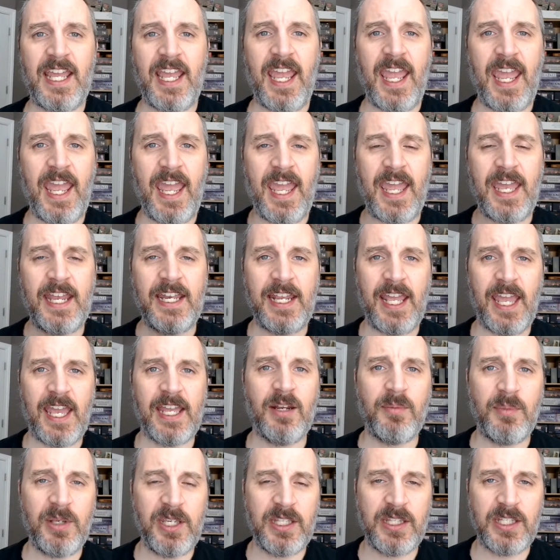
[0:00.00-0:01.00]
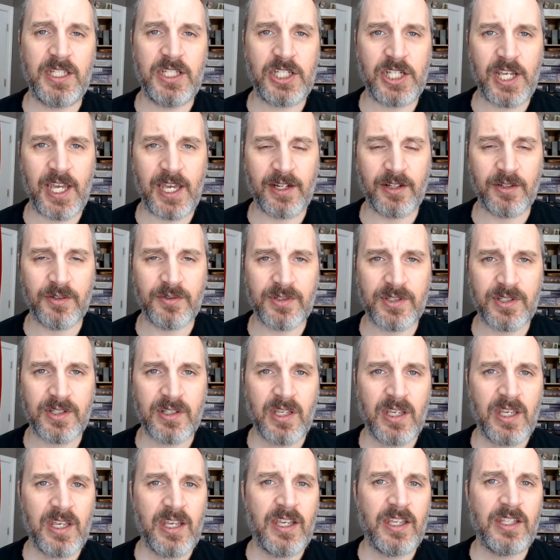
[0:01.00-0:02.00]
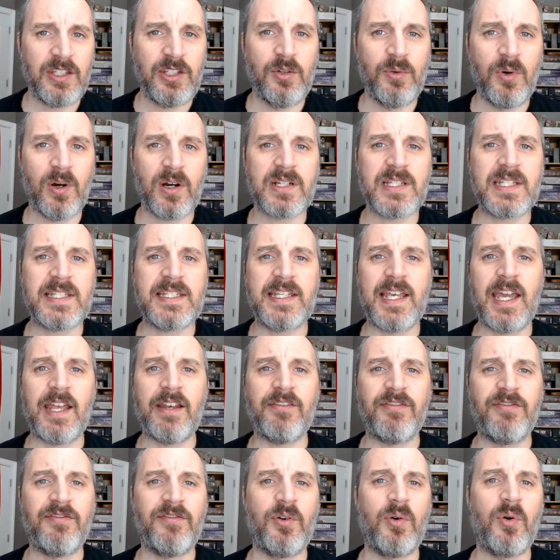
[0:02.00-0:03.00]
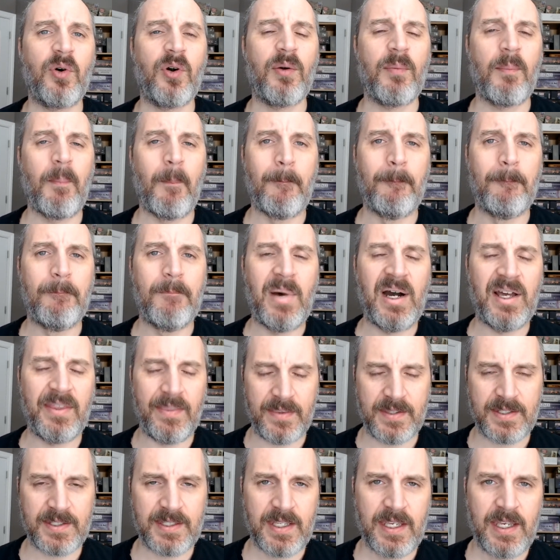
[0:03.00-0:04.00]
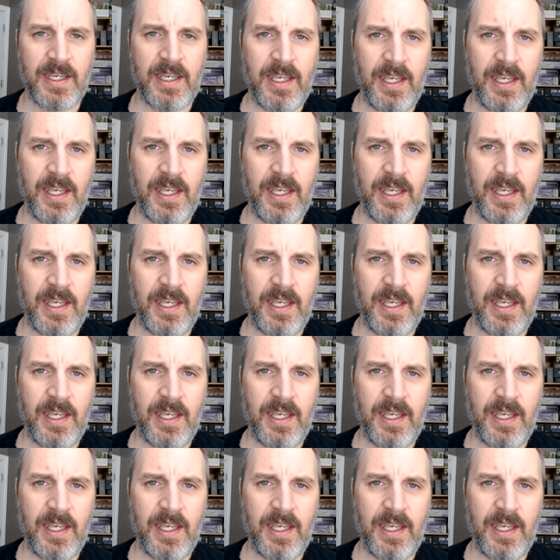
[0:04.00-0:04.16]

and Enemy in the Shadows, you are set for months.